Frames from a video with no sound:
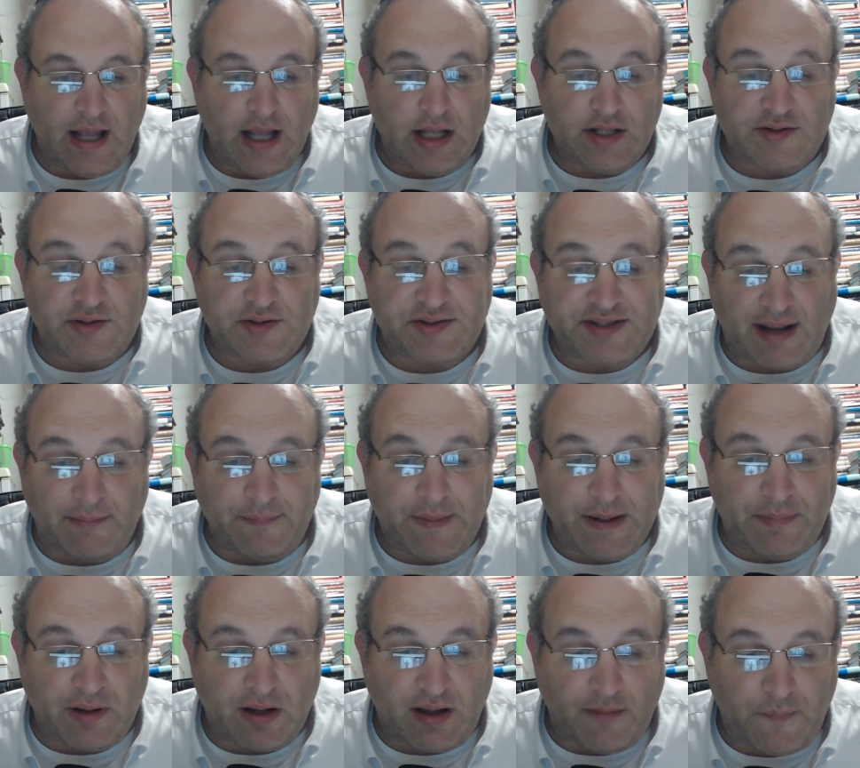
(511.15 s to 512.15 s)
So some
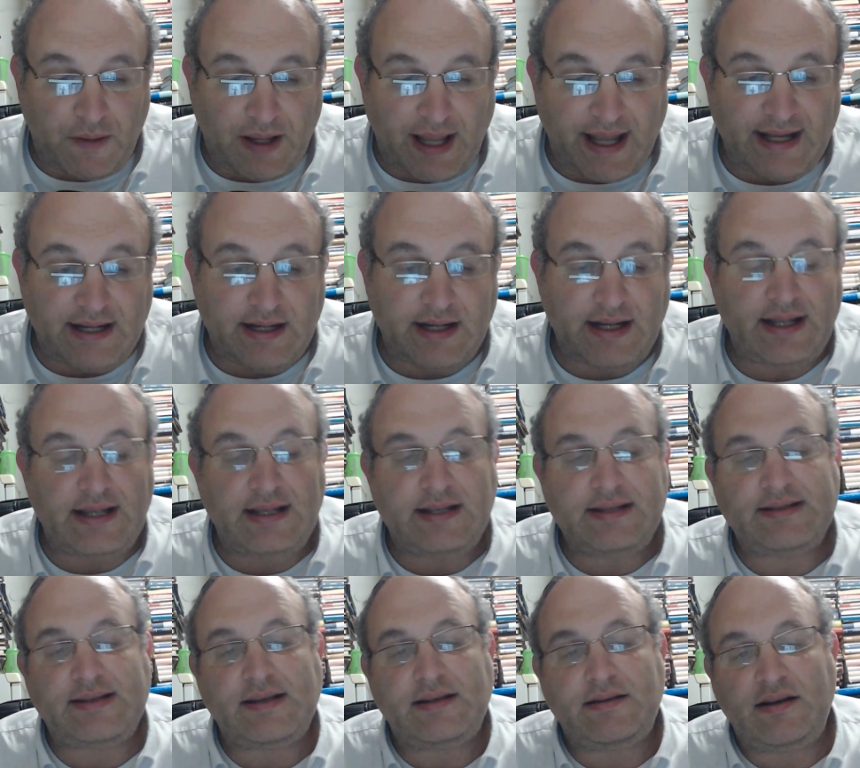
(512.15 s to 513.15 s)
people complain,
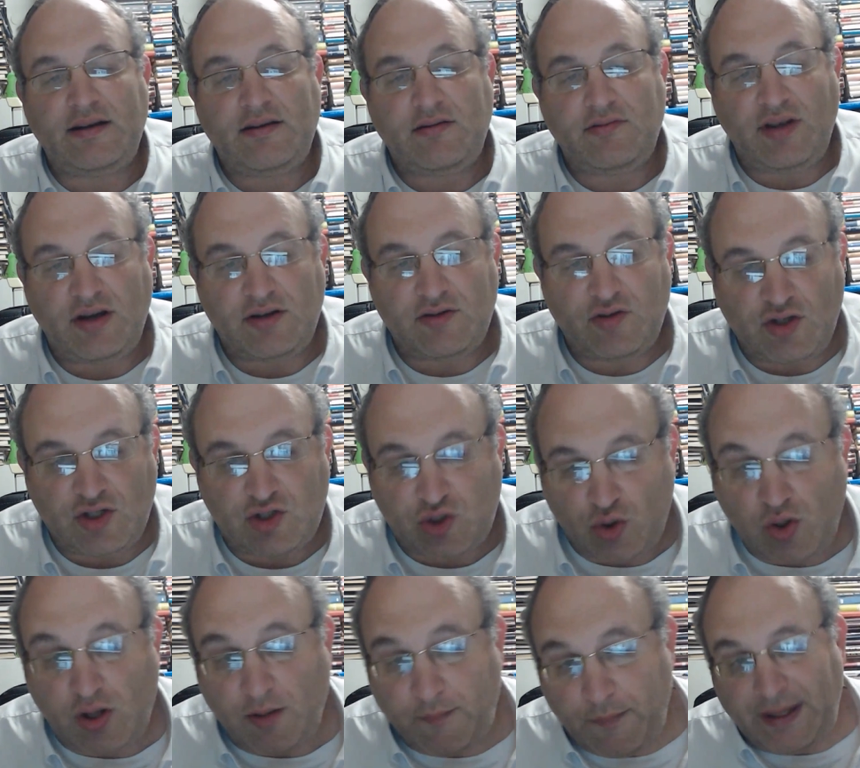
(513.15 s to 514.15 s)
there's
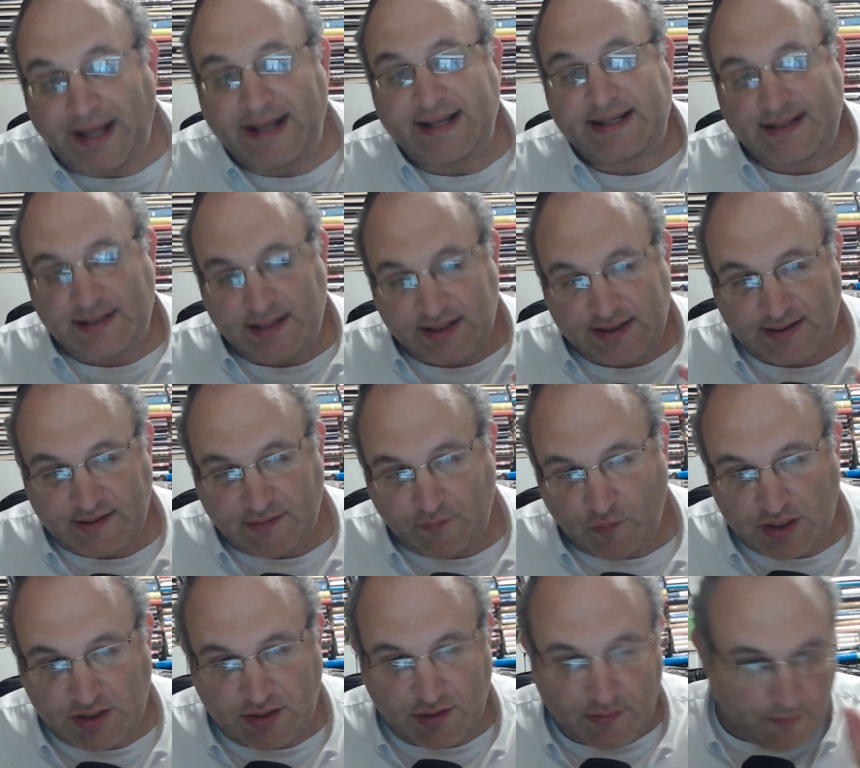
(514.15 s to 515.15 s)
two complaints,
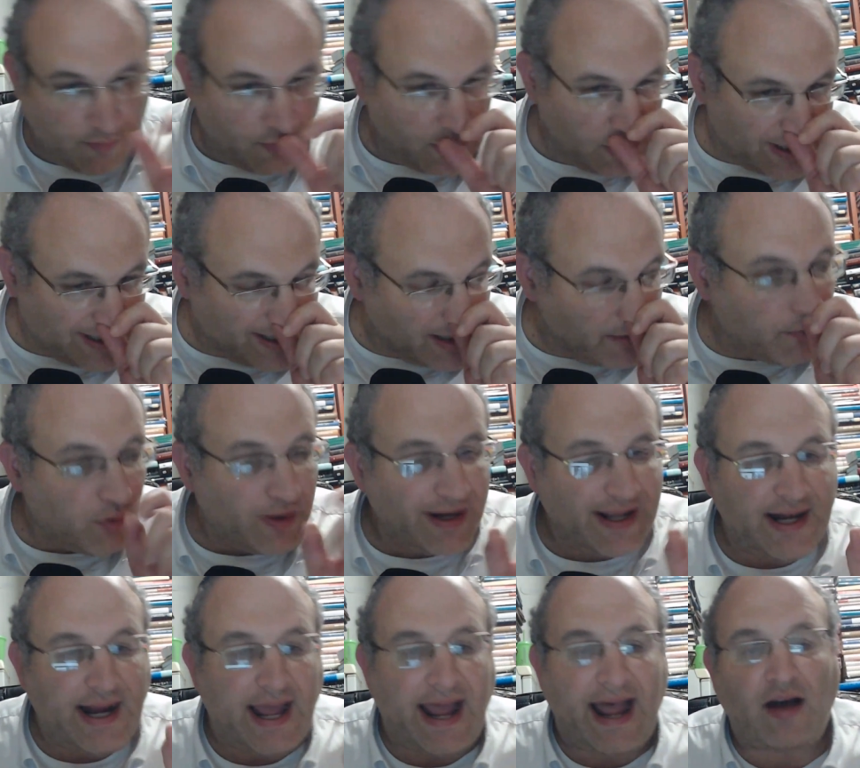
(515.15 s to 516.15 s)
which just to bring
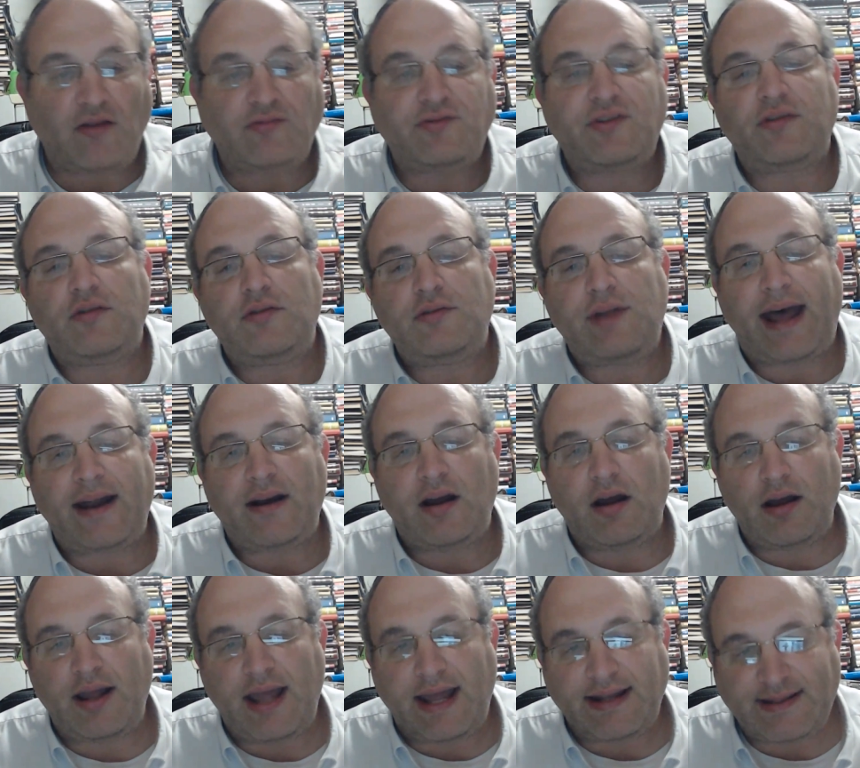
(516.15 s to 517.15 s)
it out, not
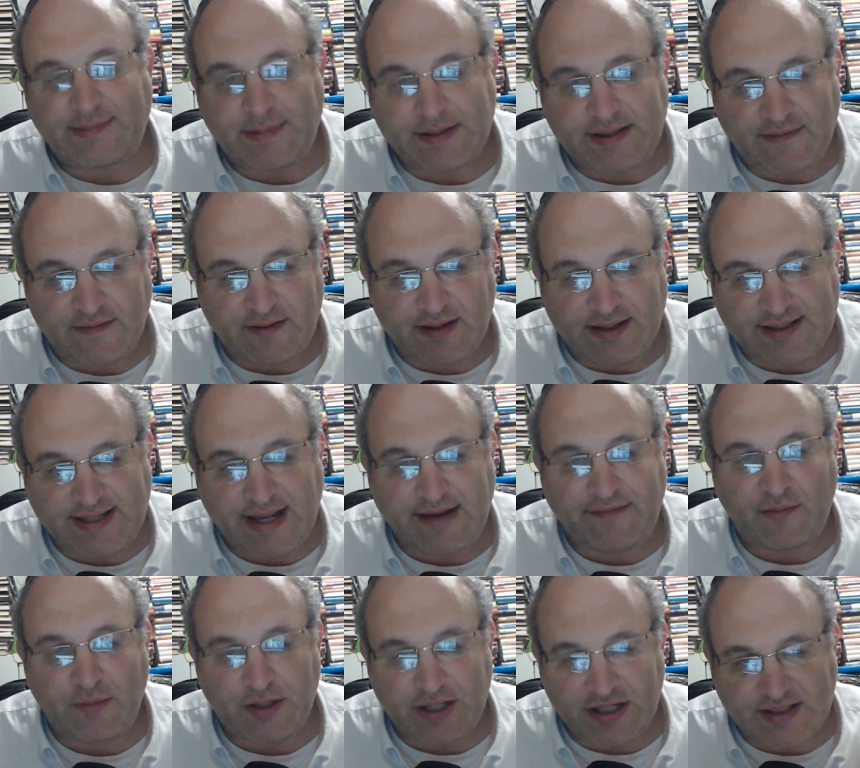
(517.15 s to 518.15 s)
against specifically the
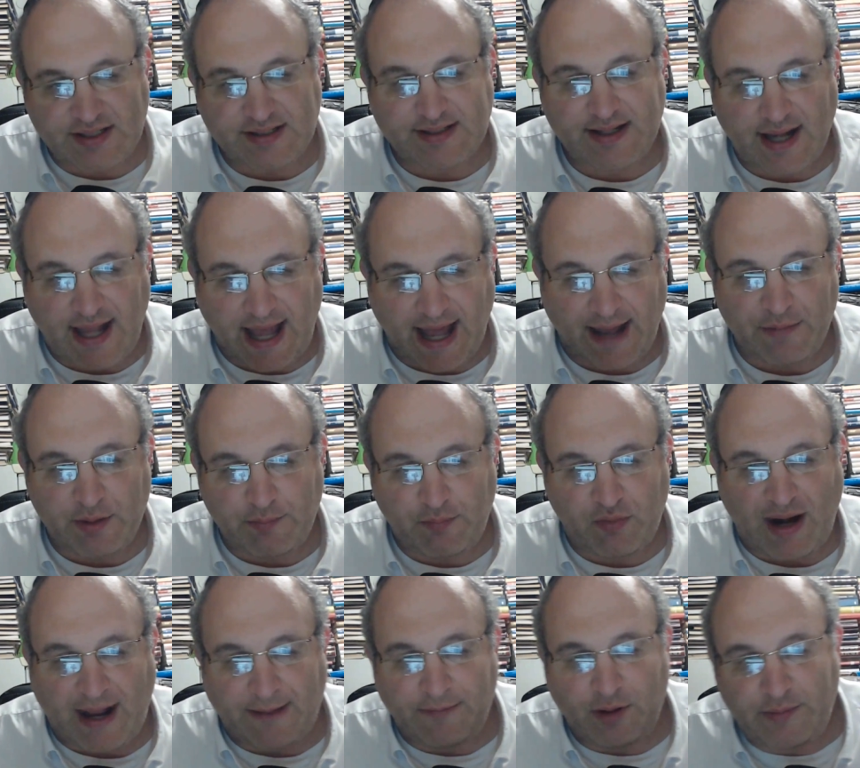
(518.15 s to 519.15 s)
Sefer, but this is a common
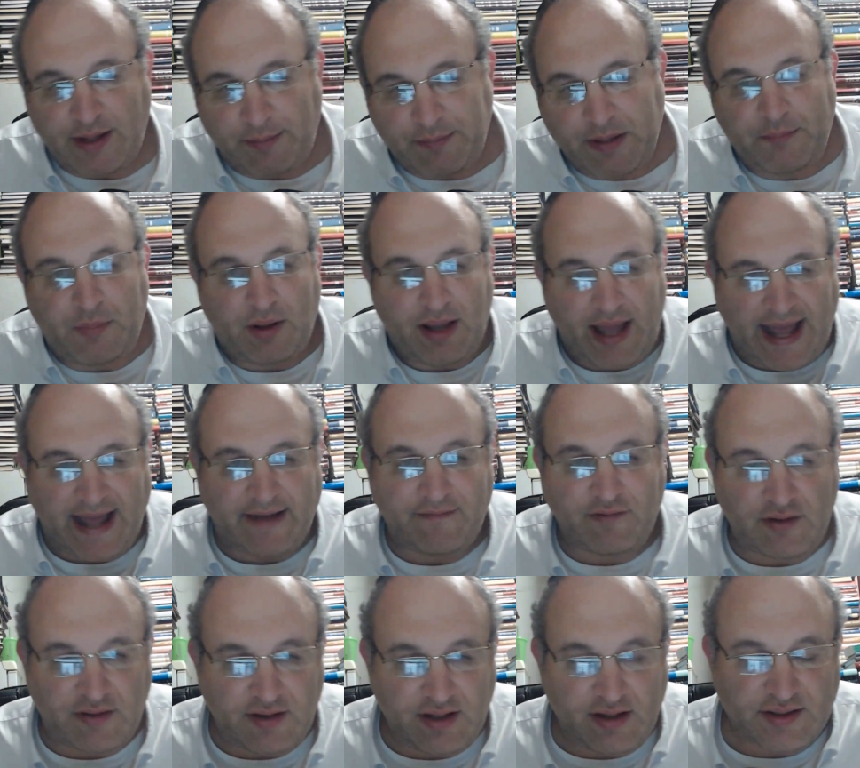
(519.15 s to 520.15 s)
problem that people have
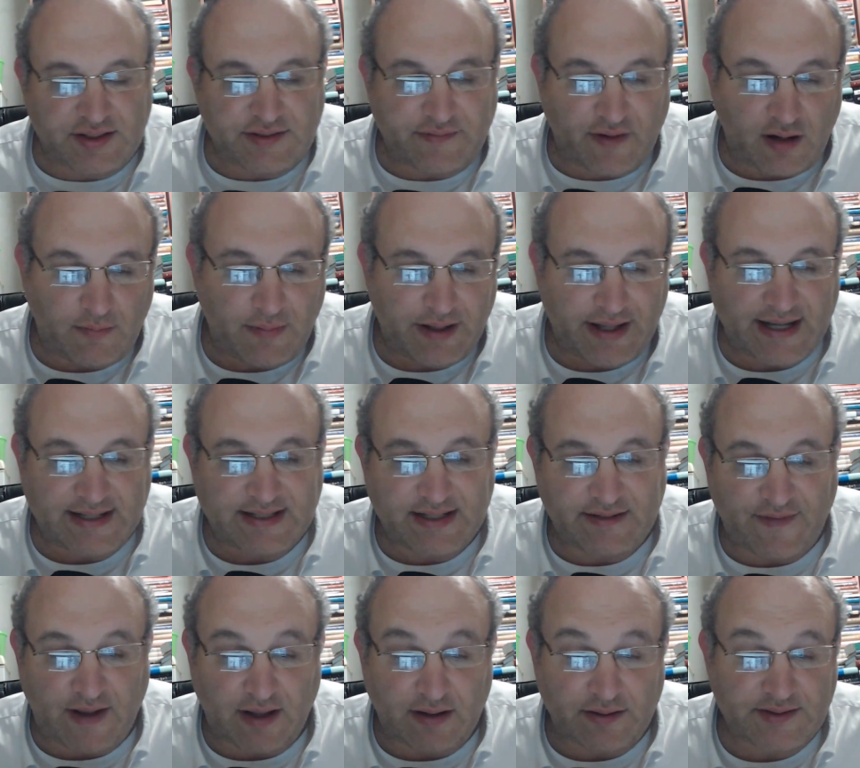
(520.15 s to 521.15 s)
with Likut Sefarim, and that is as
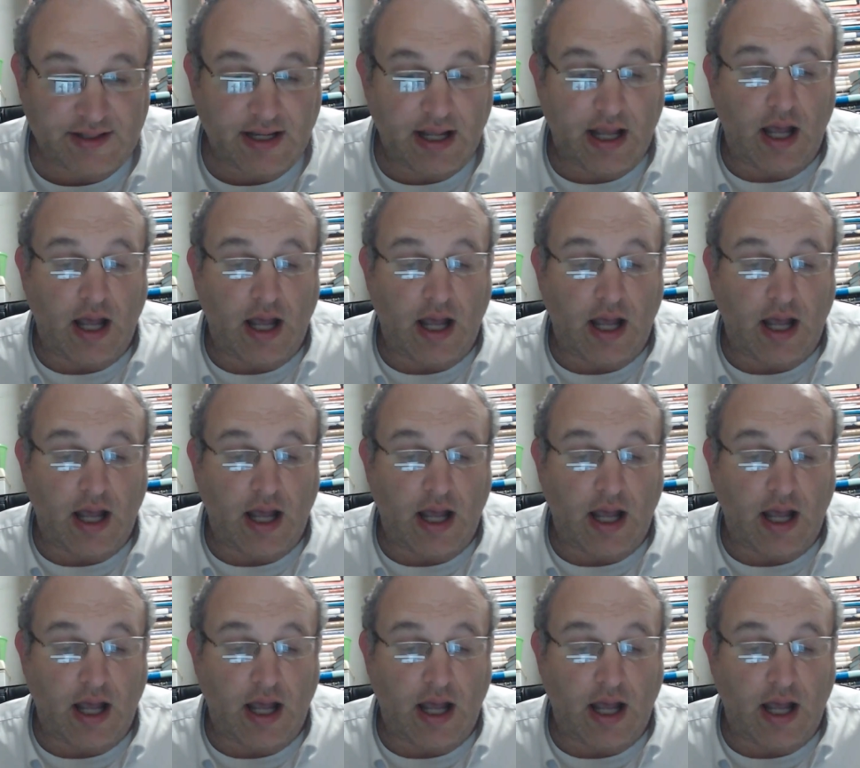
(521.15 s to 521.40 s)
follows.